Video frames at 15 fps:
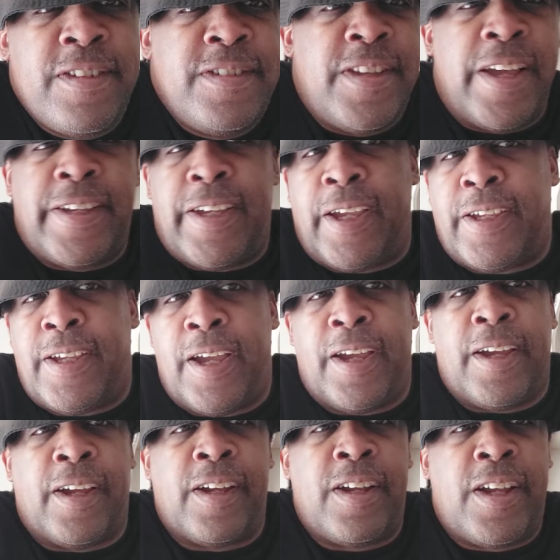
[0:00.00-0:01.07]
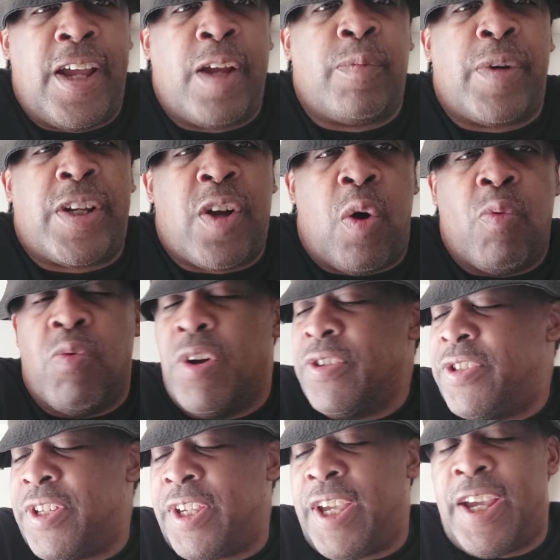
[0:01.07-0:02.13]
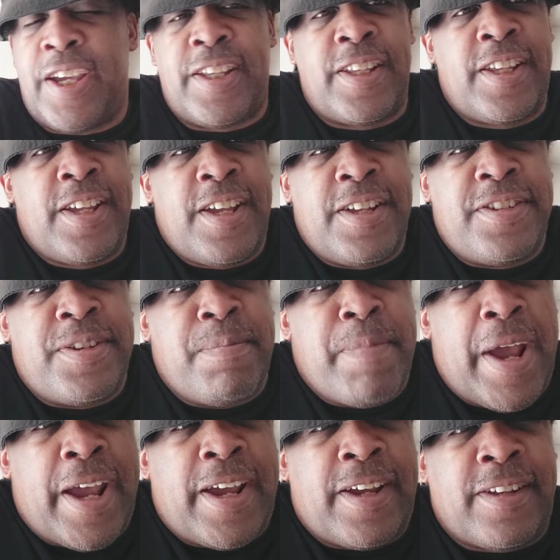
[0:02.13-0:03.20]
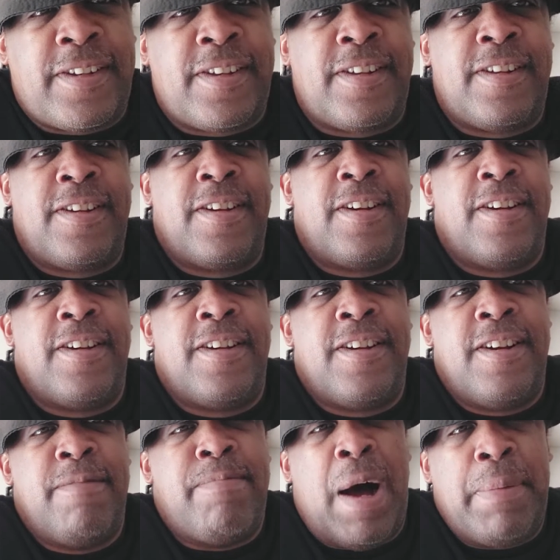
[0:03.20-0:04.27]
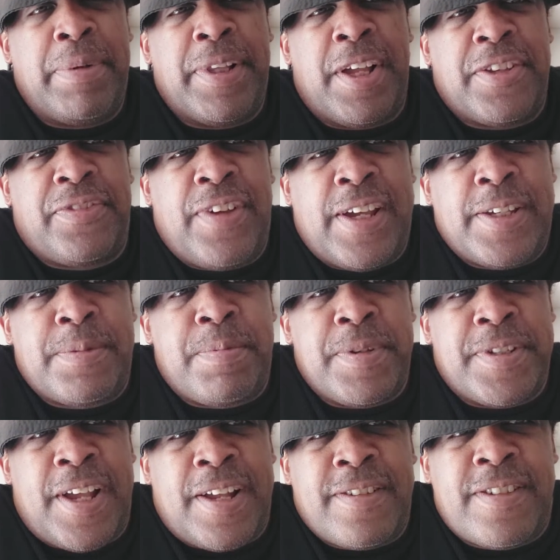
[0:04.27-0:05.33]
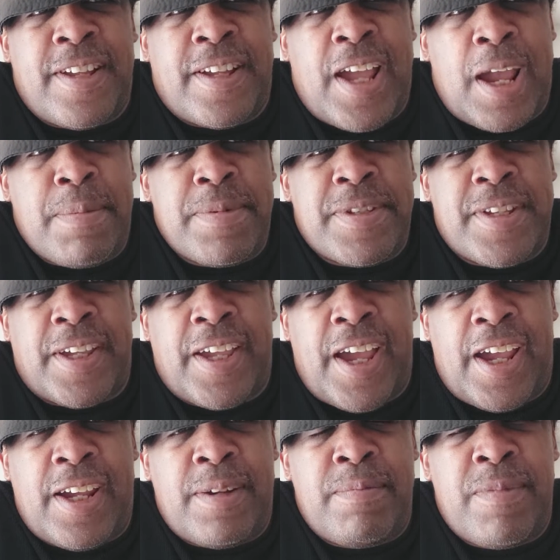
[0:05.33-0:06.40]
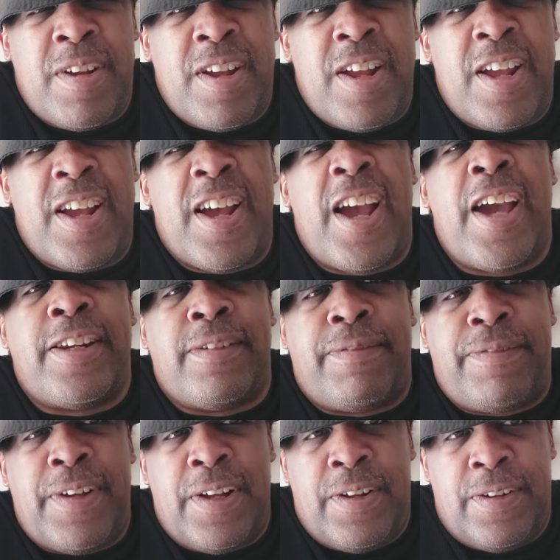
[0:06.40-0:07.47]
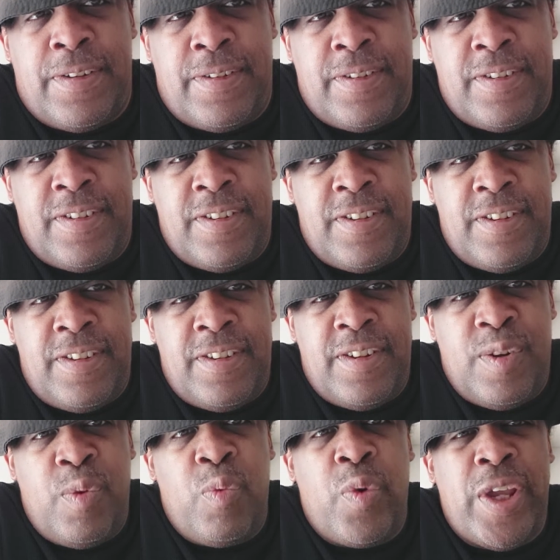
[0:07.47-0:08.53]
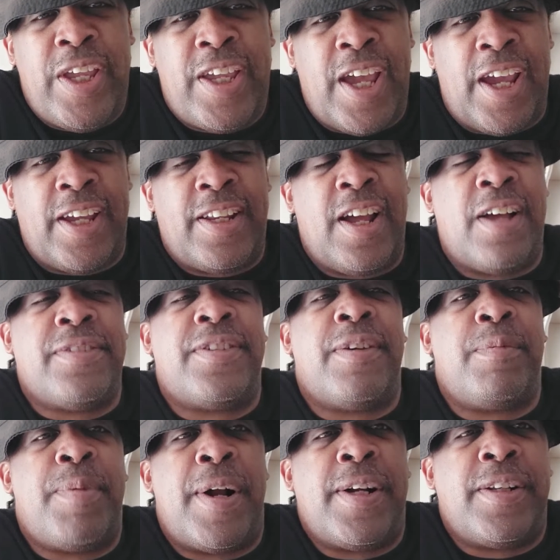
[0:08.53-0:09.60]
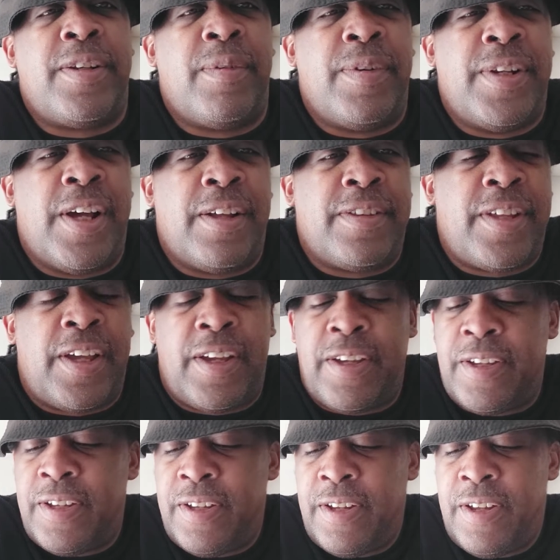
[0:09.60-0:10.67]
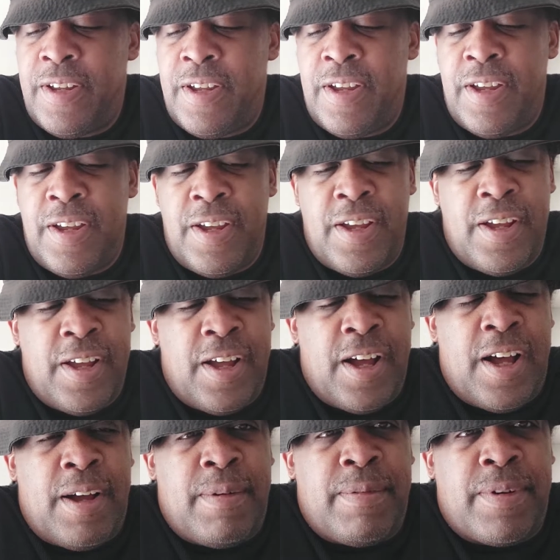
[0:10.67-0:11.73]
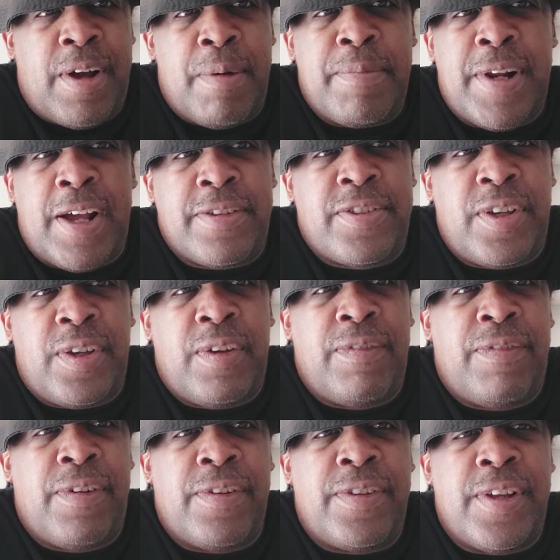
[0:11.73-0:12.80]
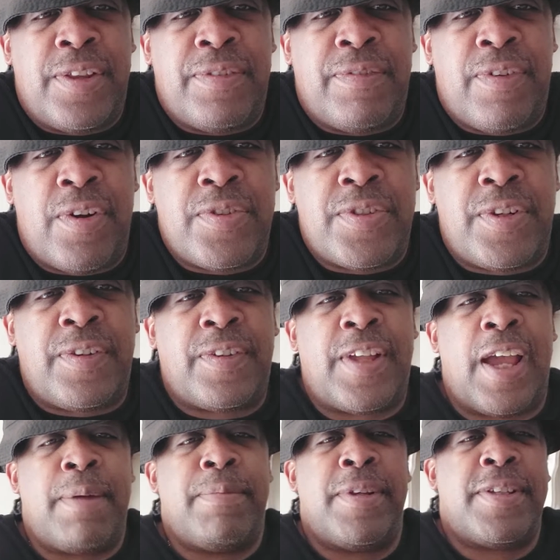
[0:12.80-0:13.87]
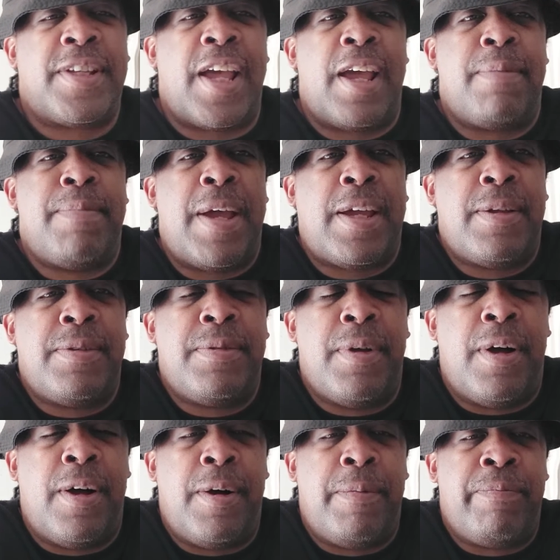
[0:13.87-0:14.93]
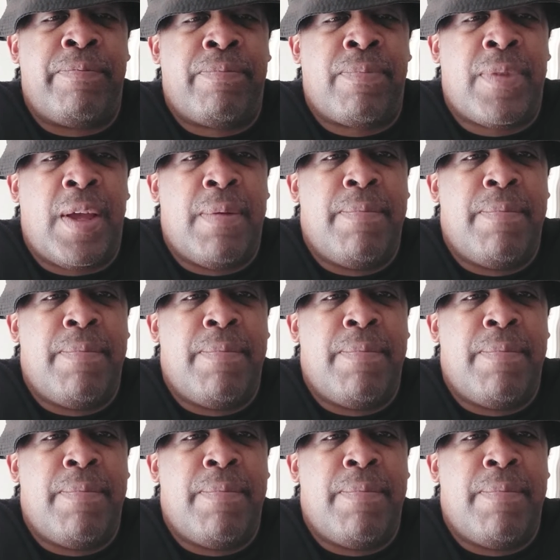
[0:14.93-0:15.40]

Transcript: Here we go once again. It's your man, Bobby Las Vegas presents The Game is the Game, NFL Week 8. How's everybody doing out there? Coming out to you for another version of this game, making some